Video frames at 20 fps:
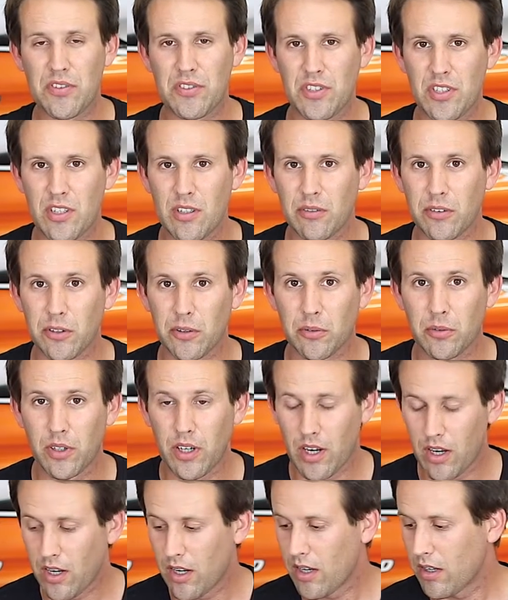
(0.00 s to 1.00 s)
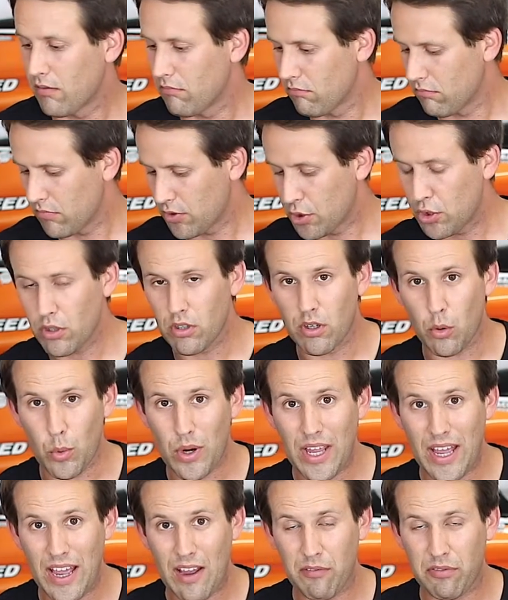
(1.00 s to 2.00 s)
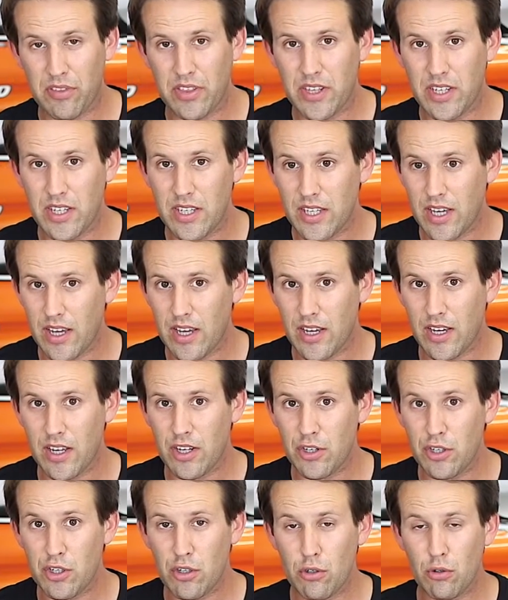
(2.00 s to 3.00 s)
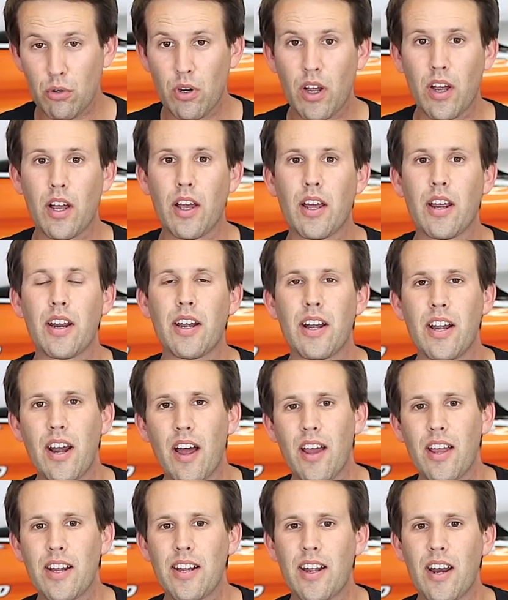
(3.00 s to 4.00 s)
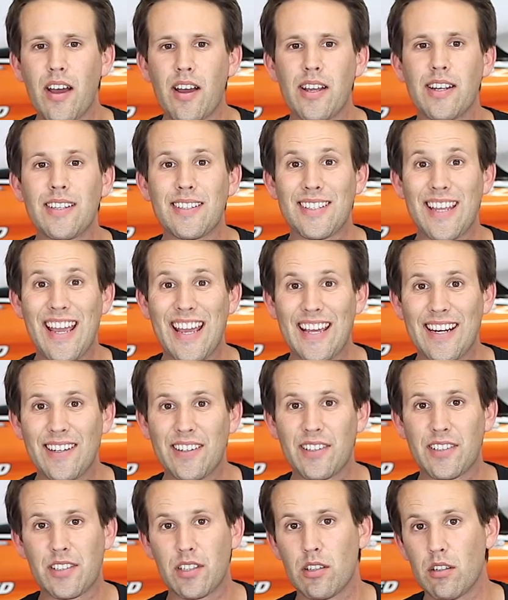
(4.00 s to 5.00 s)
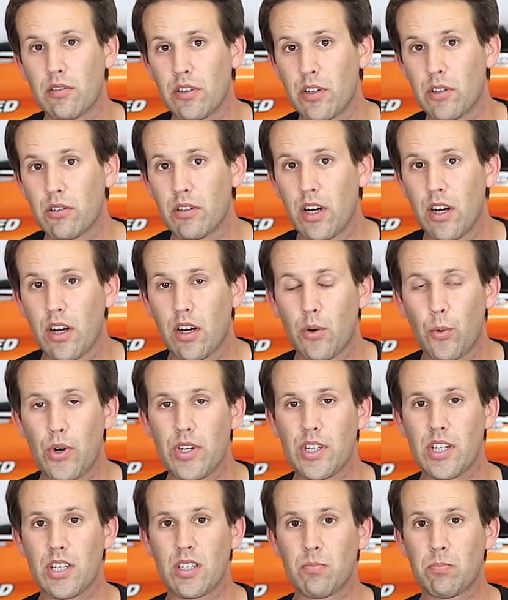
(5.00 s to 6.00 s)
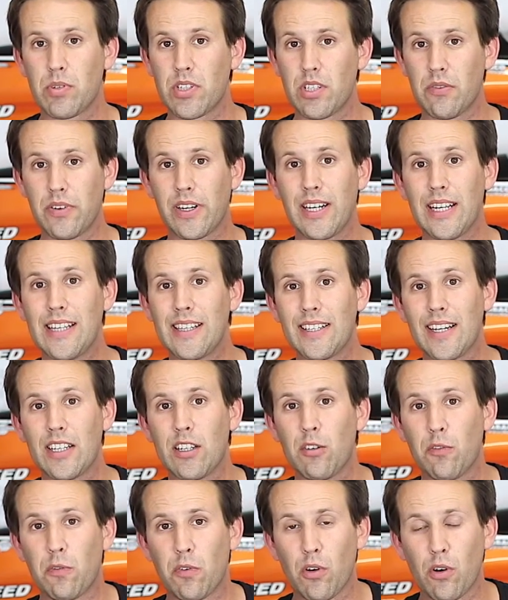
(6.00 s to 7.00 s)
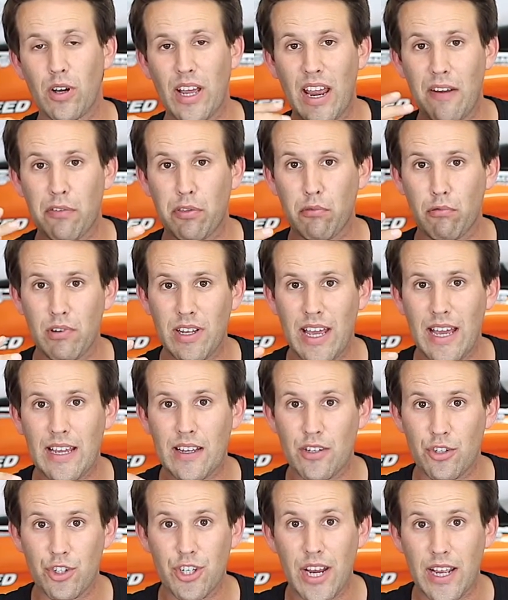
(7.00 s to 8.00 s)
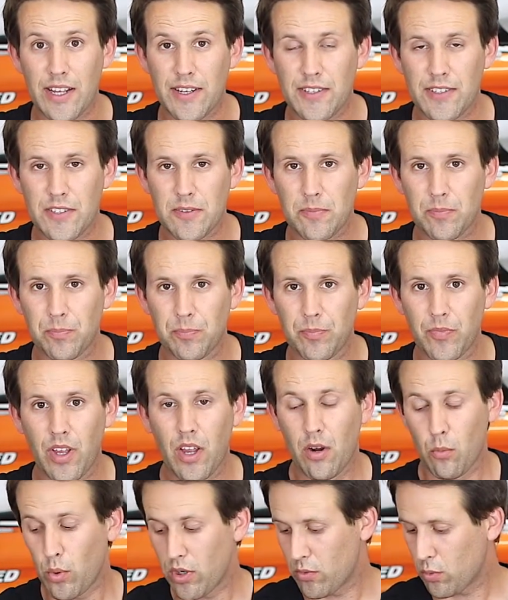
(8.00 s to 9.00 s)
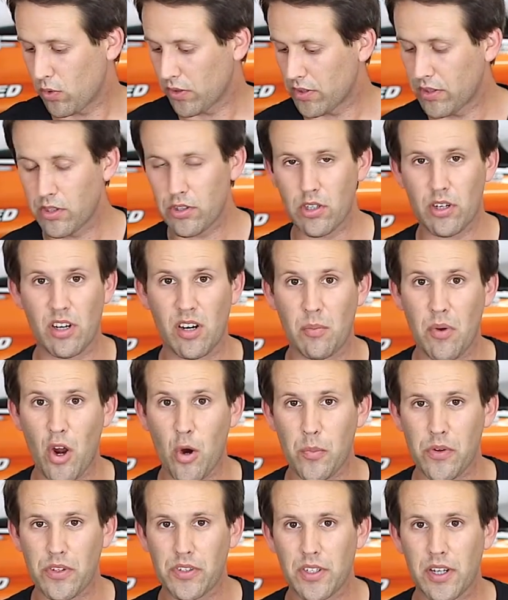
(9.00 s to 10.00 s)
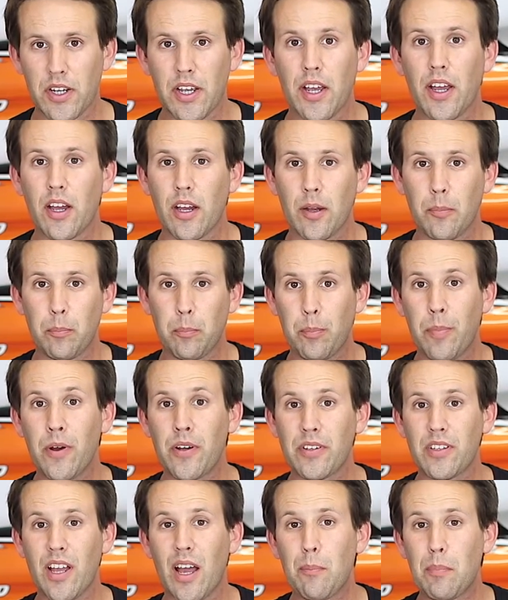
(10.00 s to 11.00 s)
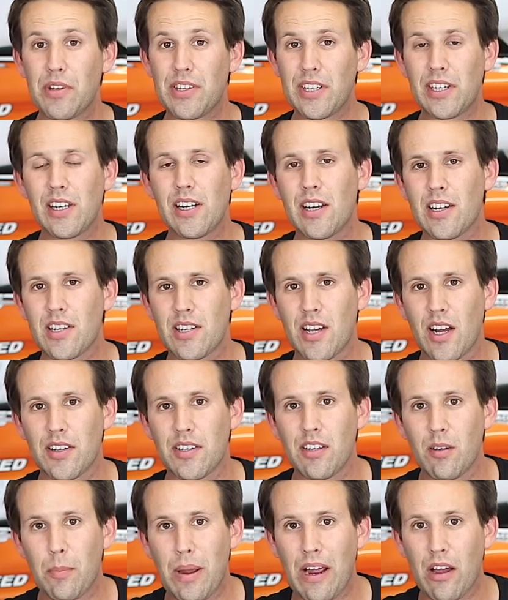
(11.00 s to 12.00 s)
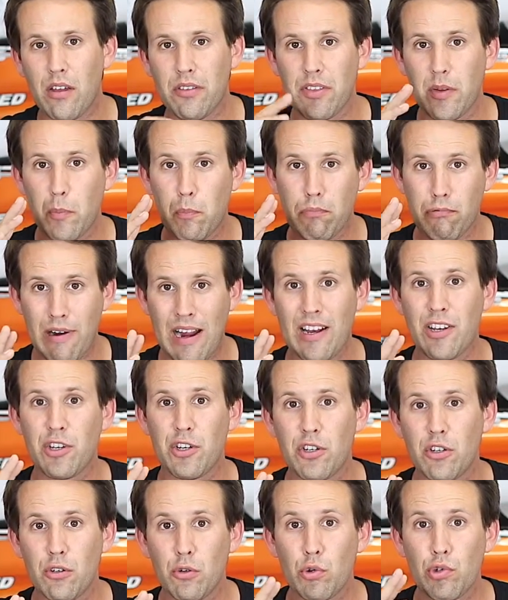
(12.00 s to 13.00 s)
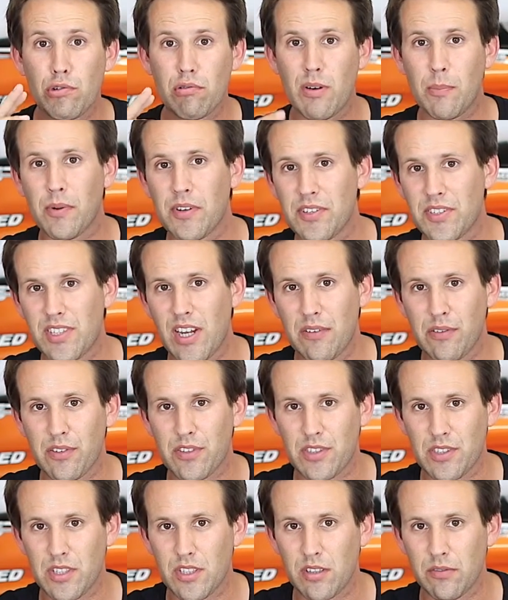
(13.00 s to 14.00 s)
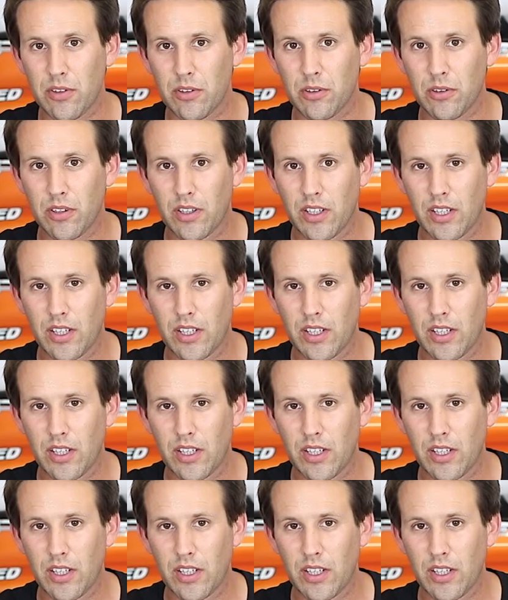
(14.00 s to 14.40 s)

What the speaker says: of servo. Sure, we have the new 9910 servo, which is specifically intended for F3A and jets, which we'll touch on in a moment. But I'm particularly excited about the brand new 777 servo.